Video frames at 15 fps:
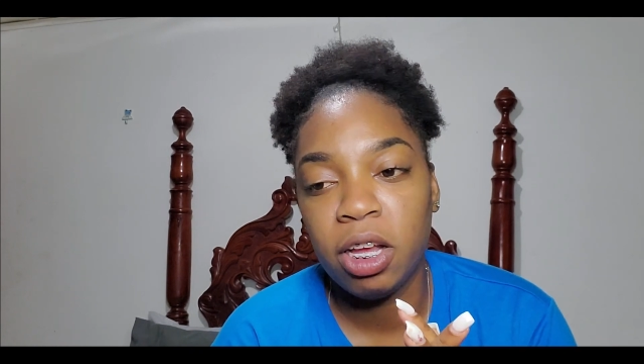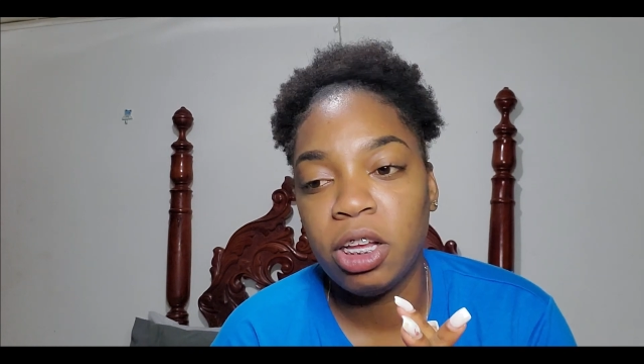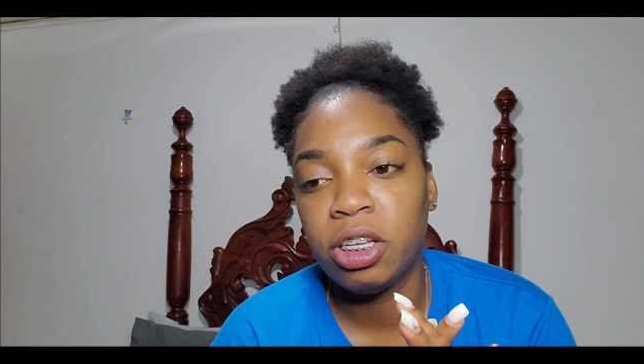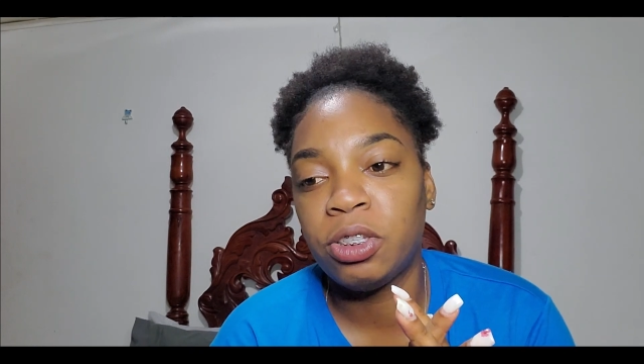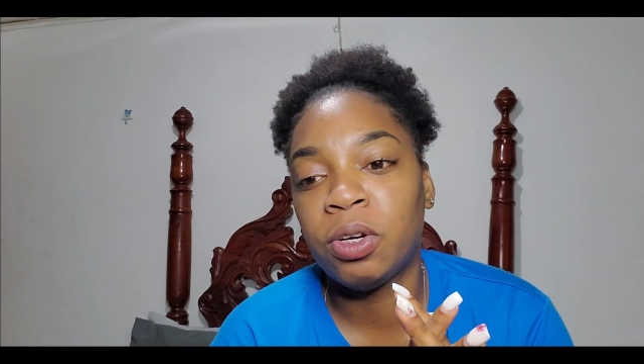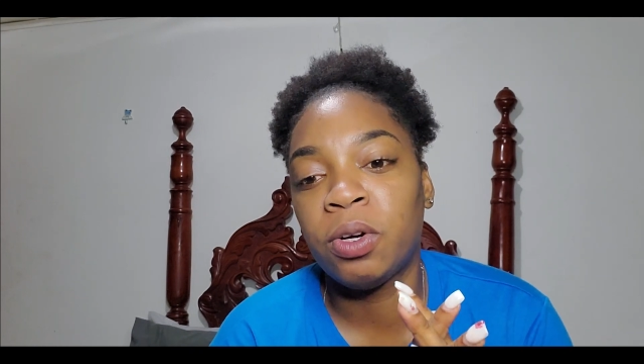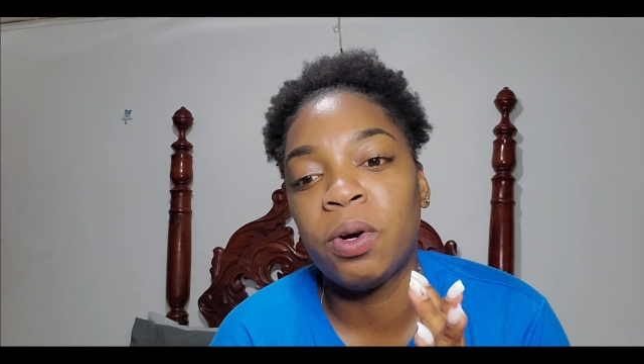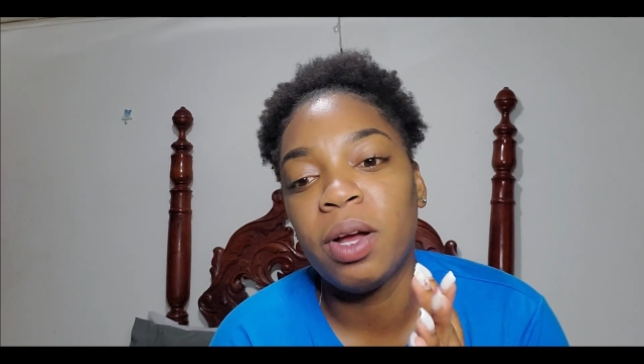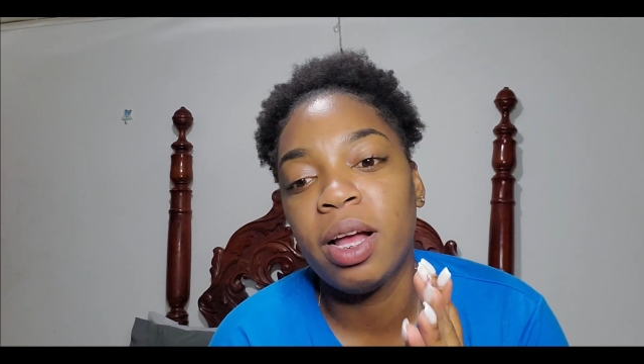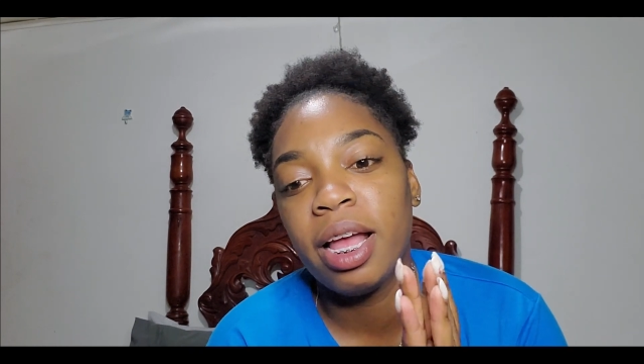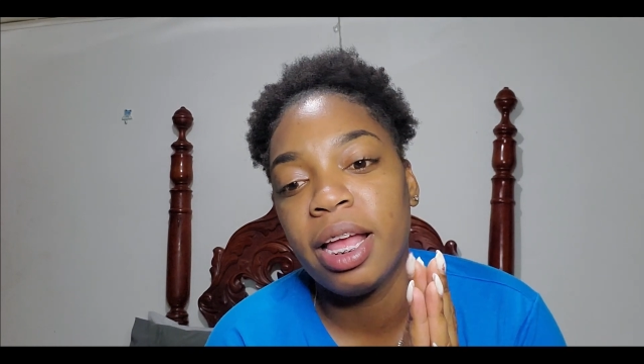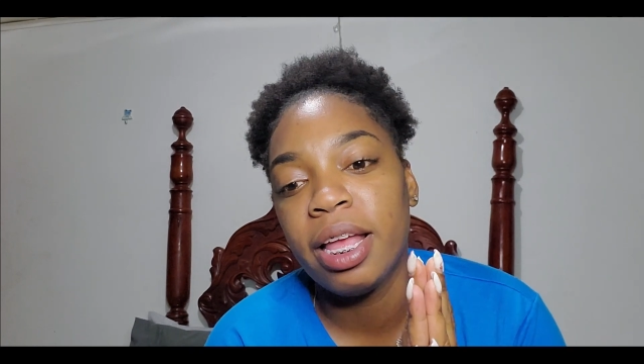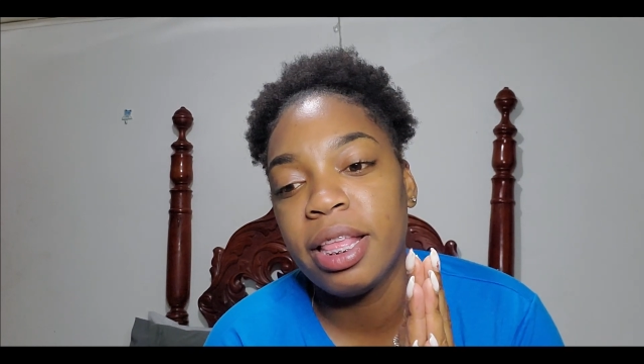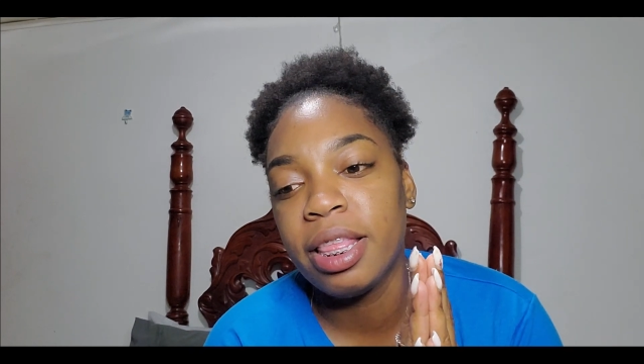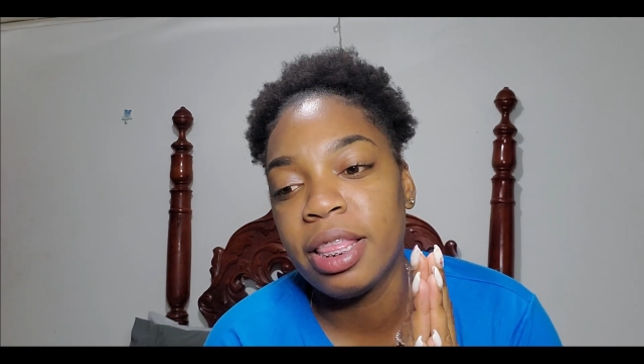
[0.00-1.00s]
So
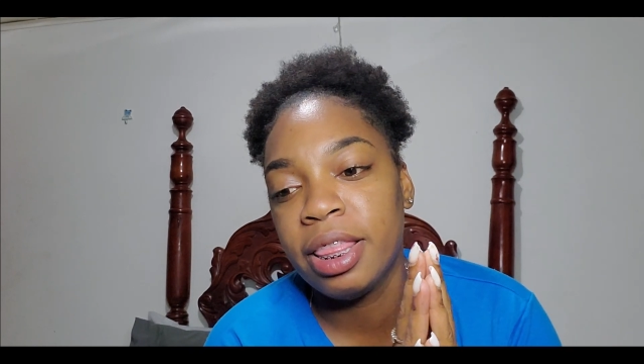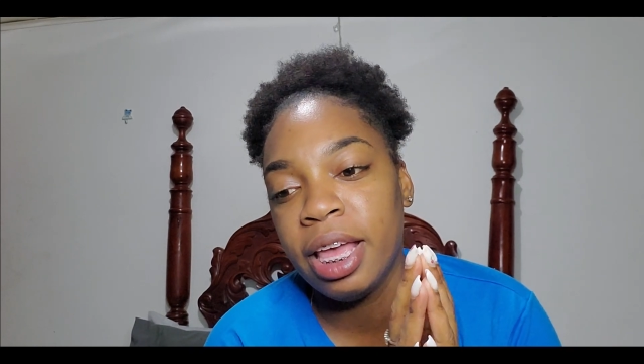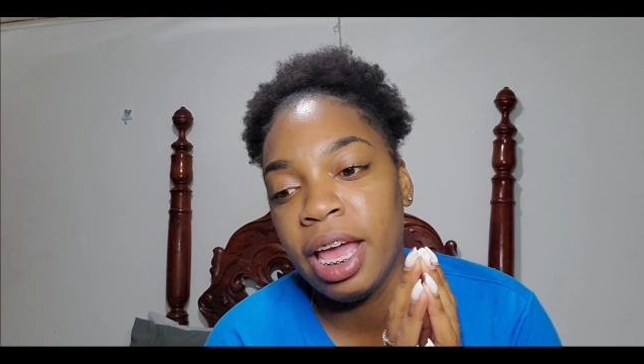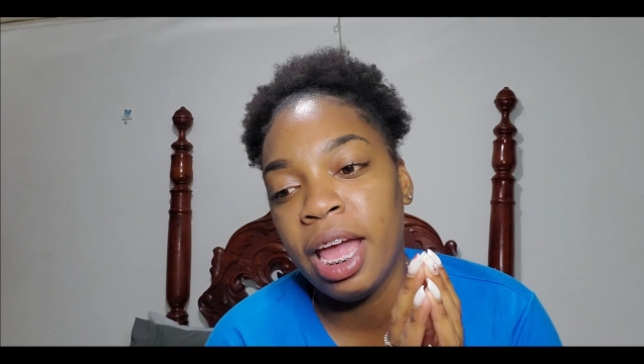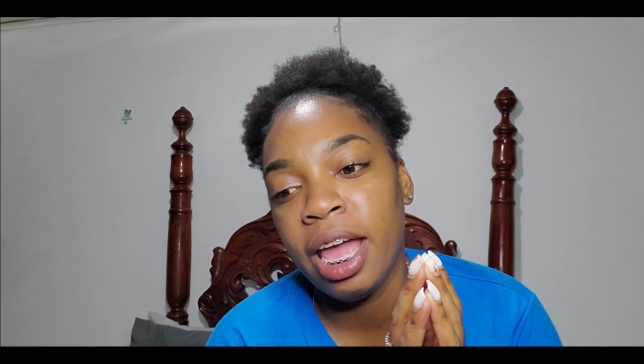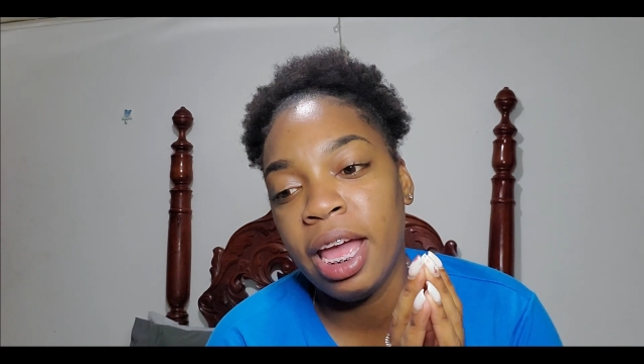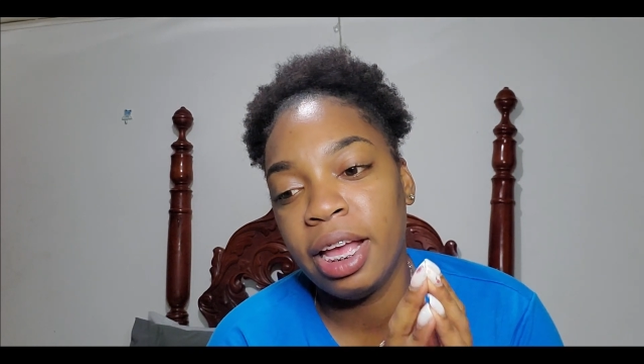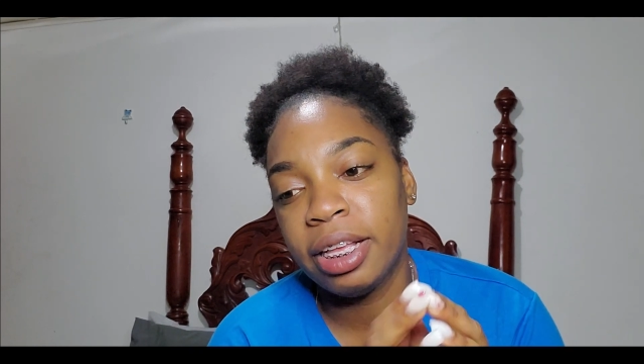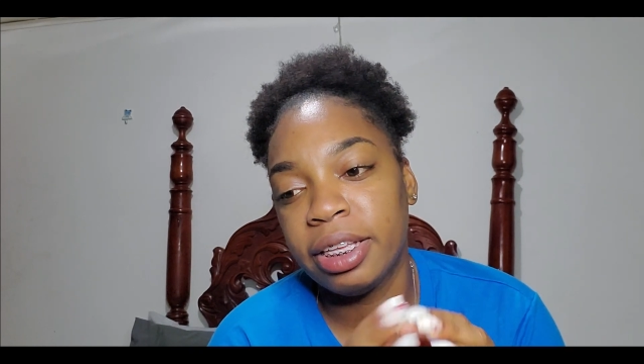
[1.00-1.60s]
they